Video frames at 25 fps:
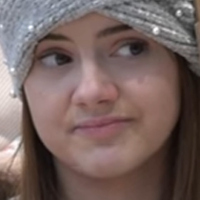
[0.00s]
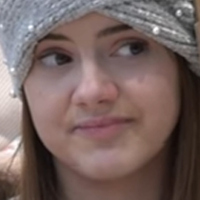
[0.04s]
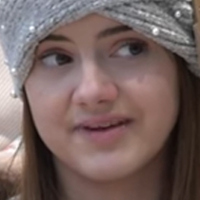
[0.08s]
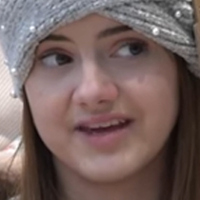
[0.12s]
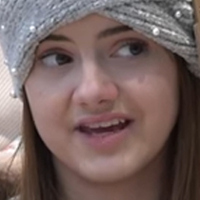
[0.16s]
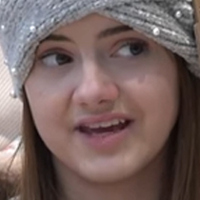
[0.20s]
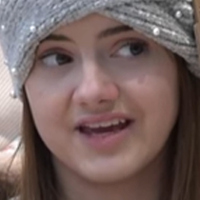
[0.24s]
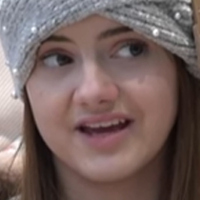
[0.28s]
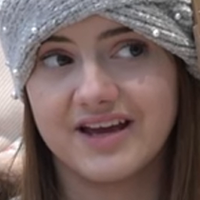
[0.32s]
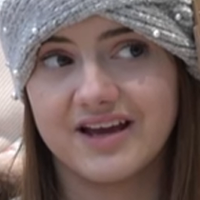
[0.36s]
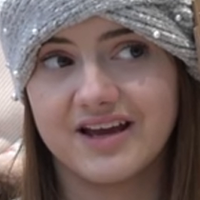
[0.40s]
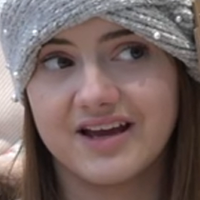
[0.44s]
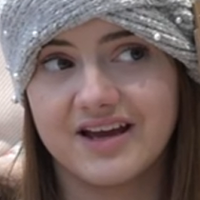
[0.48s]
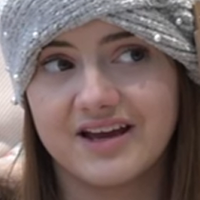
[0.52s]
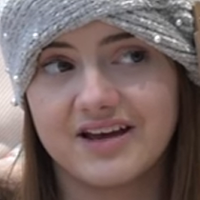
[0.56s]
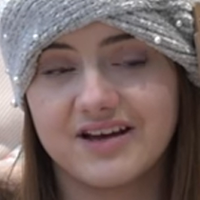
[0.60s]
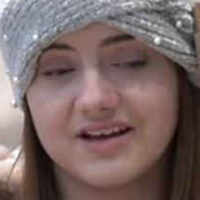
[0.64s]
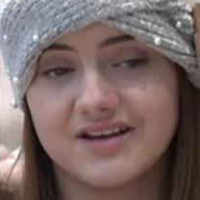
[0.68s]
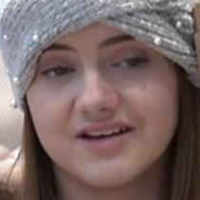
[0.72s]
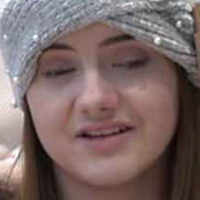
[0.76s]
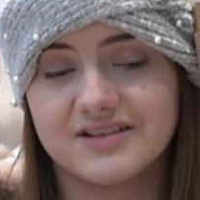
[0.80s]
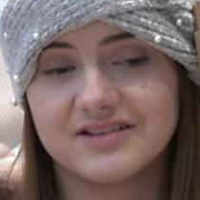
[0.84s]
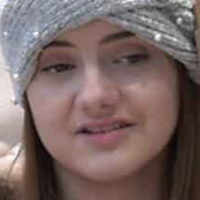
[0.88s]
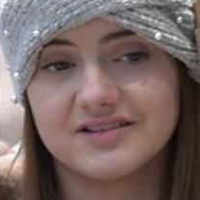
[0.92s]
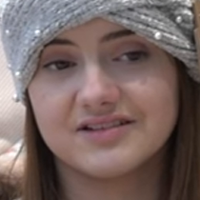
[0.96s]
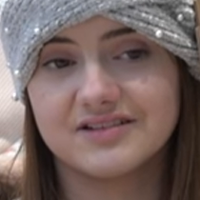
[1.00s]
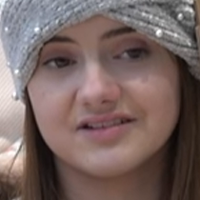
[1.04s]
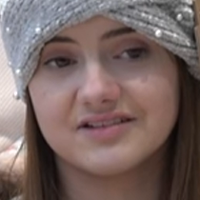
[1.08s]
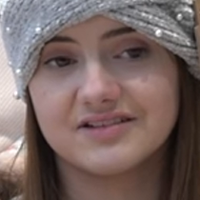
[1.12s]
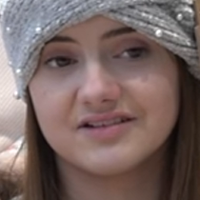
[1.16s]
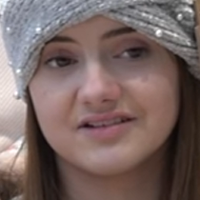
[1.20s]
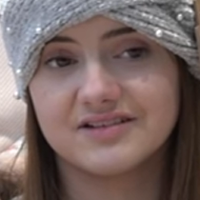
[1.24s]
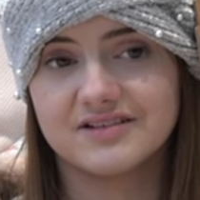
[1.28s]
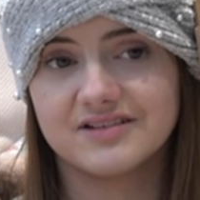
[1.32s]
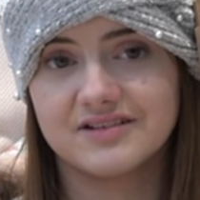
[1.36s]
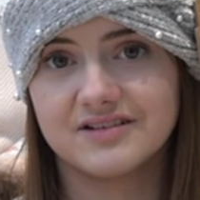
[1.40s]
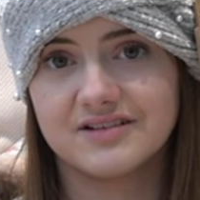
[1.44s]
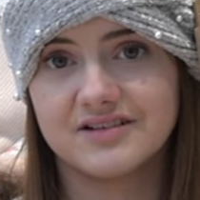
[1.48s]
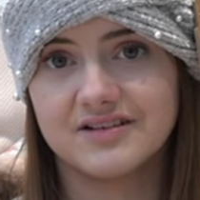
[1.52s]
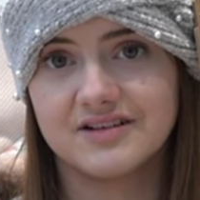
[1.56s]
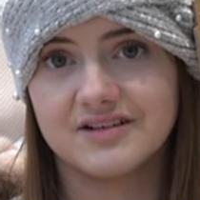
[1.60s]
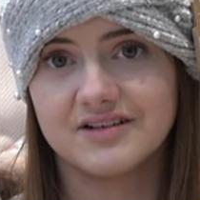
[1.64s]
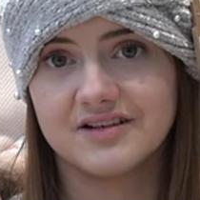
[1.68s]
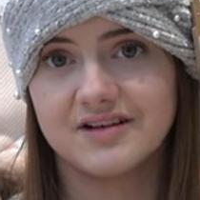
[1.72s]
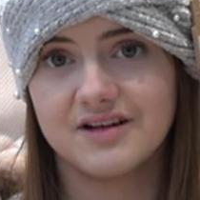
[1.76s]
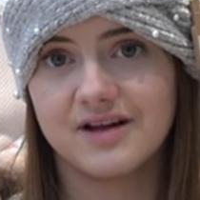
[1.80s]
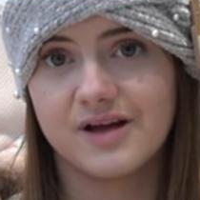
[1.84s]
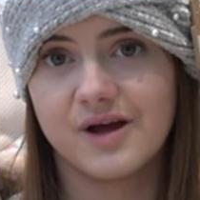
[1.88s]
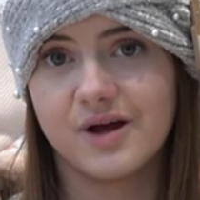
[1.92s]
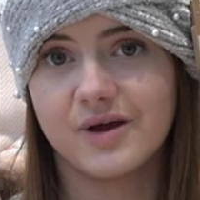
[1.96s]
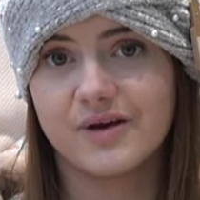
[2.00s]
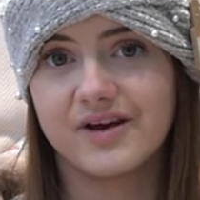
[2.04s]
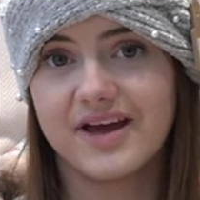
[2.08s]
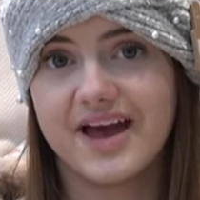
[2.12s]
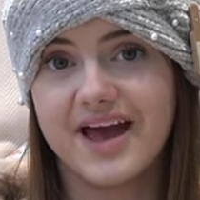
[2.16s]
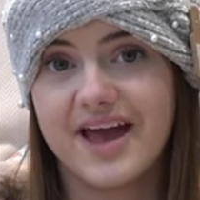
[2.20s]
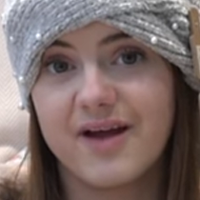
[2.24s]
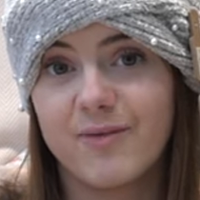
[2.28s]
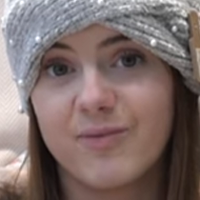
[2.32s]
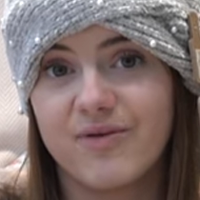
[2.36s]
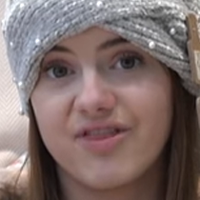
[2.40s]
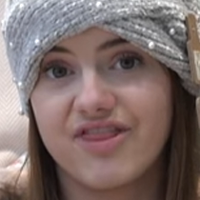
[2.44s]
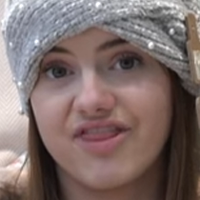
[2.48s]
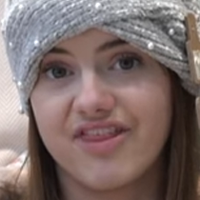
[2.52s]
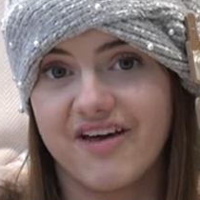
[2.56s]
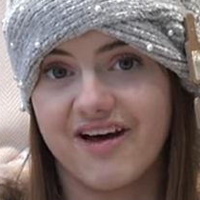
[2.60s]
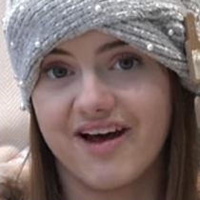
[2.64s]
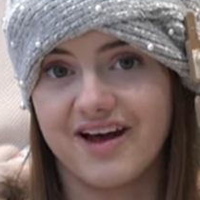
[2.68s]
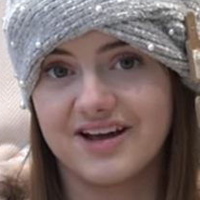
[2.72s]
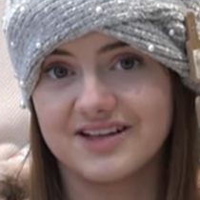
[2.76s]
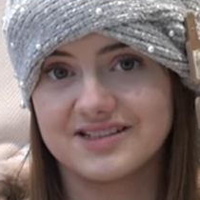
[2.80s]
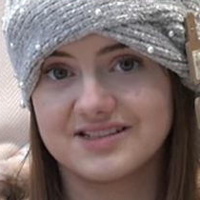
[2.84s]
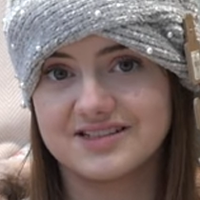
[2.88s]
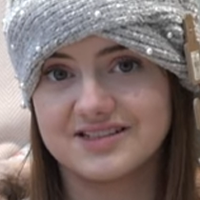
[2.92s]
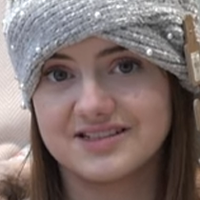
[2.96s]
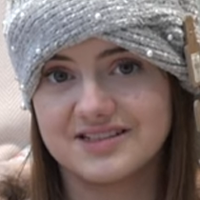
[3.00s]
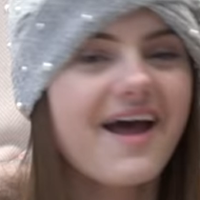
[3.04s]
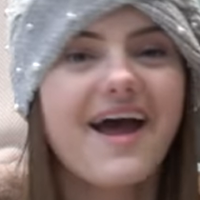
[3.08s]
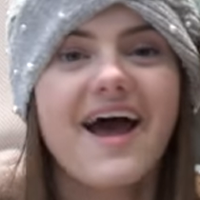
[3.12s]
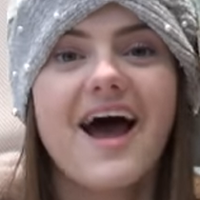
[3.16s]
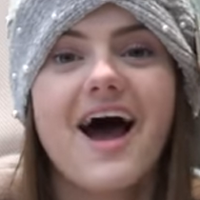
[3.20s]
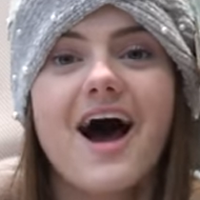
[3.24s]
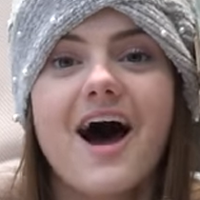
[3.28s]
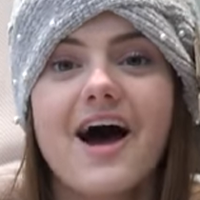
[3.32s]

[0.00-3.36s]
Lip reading: be okay with that.